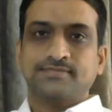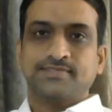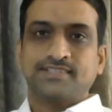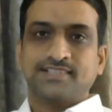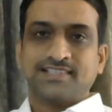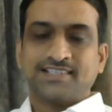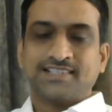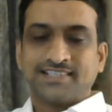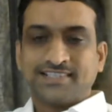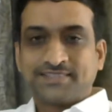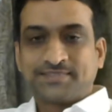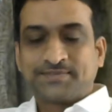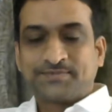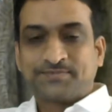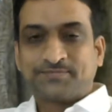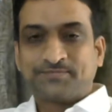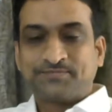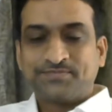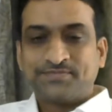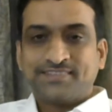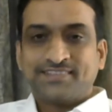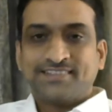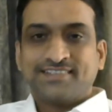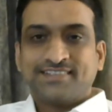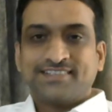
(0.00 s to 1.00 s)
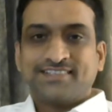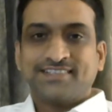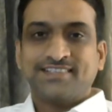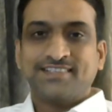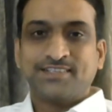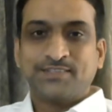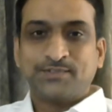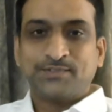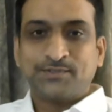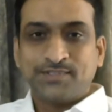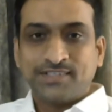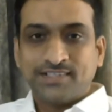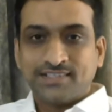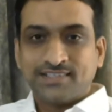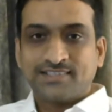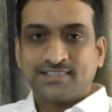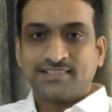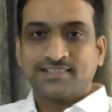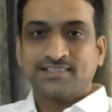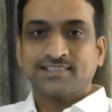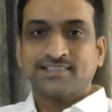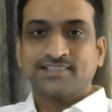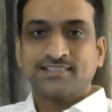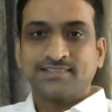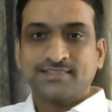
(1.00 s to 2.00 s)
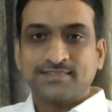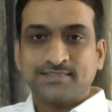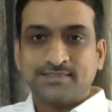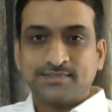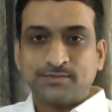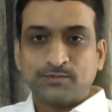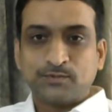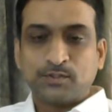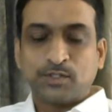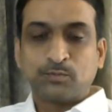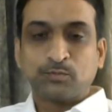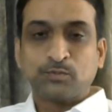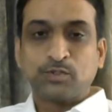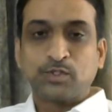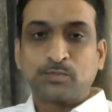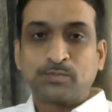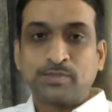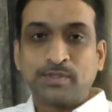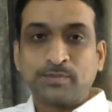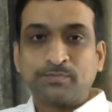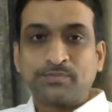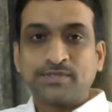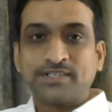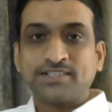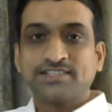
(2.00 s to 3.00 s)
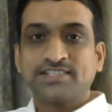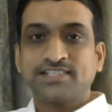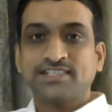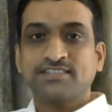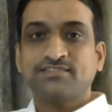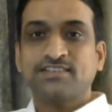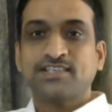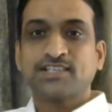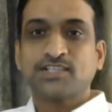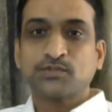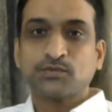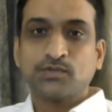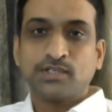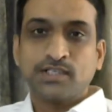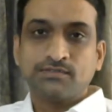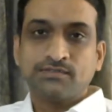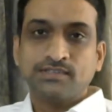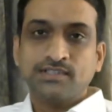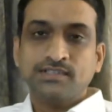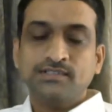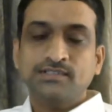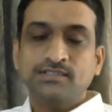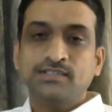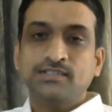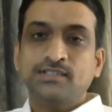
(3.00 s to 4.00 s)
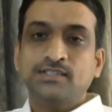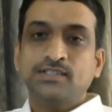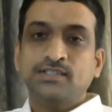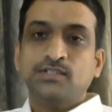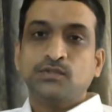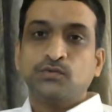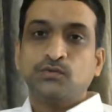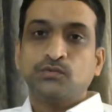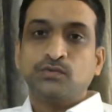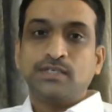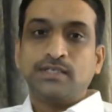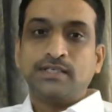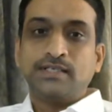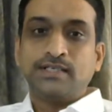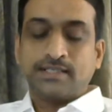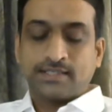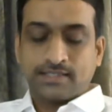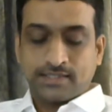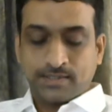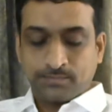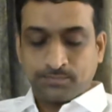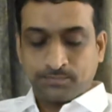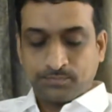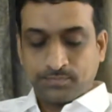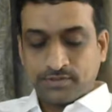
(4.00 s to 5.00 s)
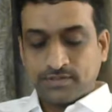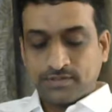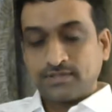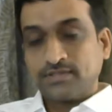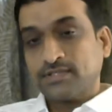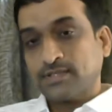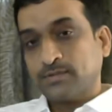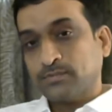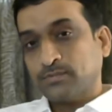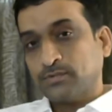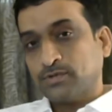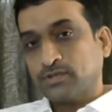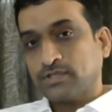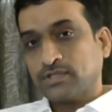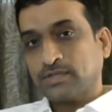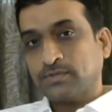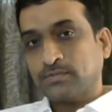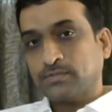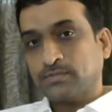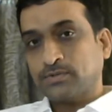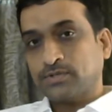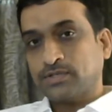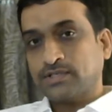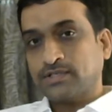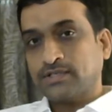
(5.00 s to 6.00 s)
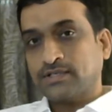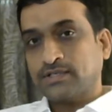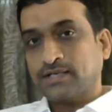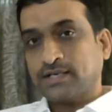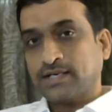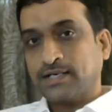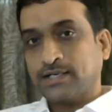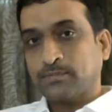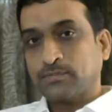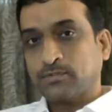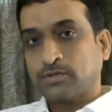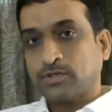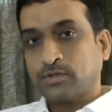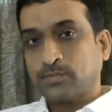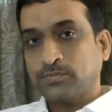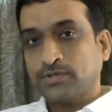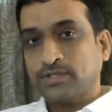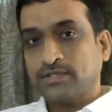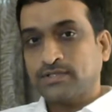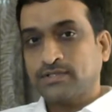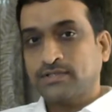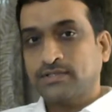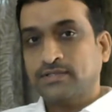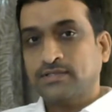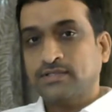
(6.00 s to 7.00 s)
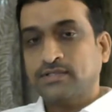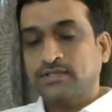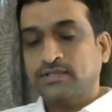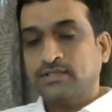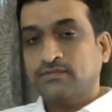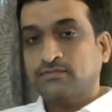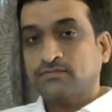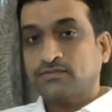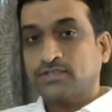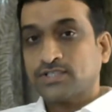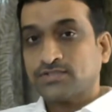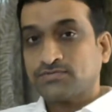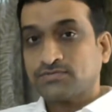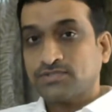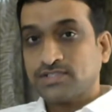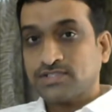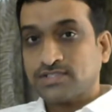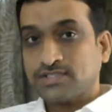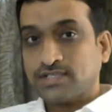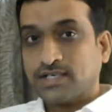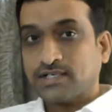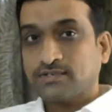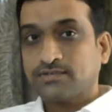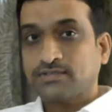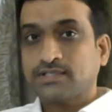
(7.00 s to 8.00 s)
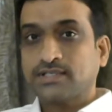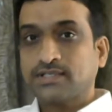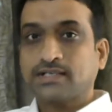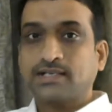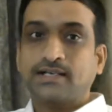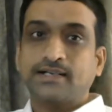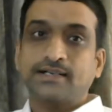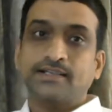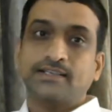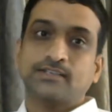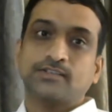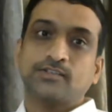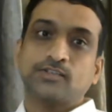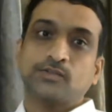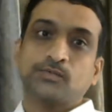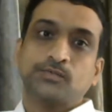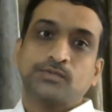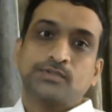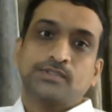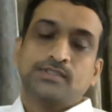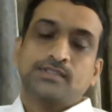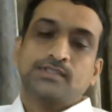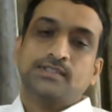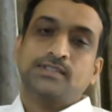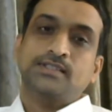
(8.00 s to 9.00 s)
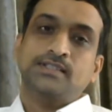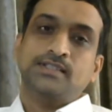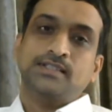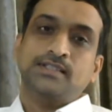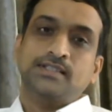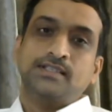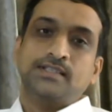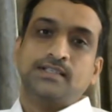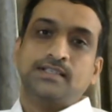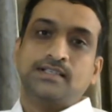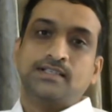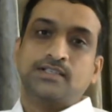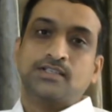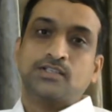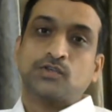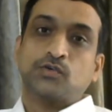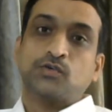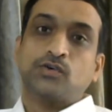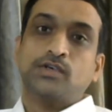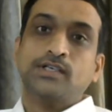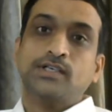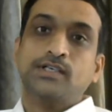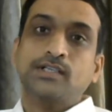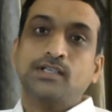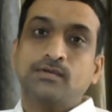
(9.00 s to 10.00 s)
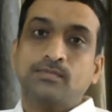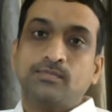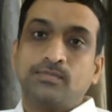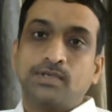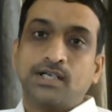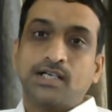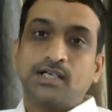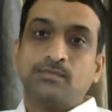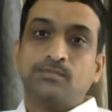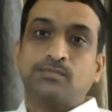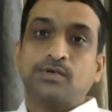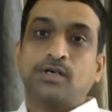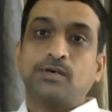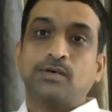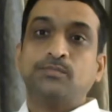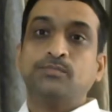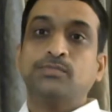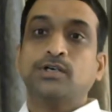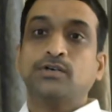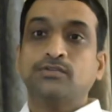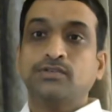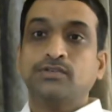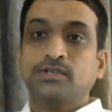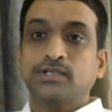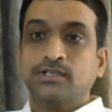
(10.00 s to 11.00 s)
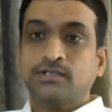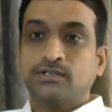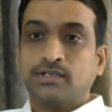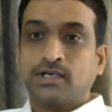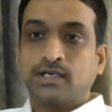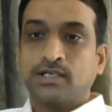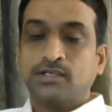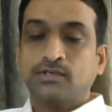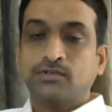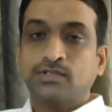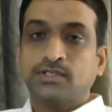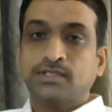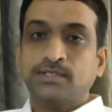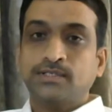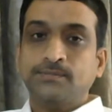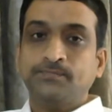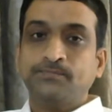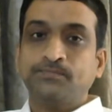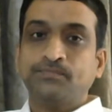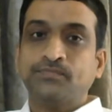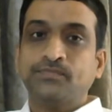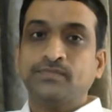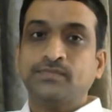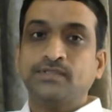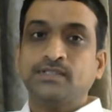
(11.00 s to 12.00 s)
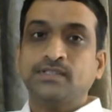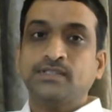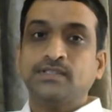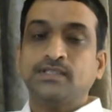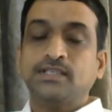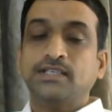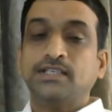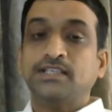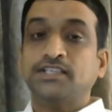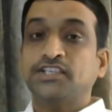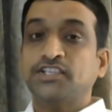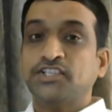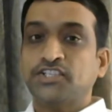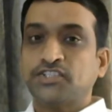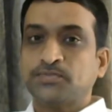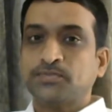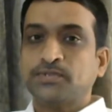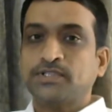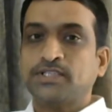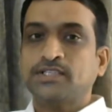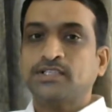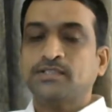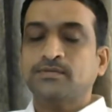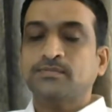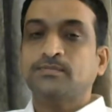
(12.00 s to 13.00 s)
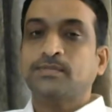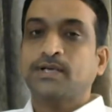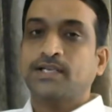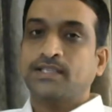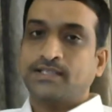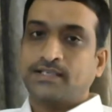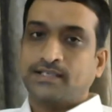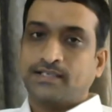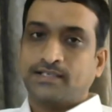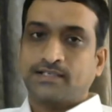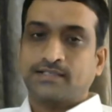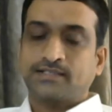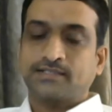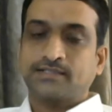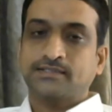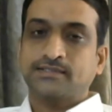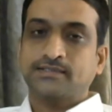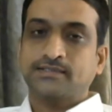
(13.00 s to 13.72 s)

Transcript: Hi, in today's one more blip and CVS Viva, we'll take up some more important random topics. First, we'll start with the cardiac output. It is quantity of blood pumped out into aorta in each minute by the heart.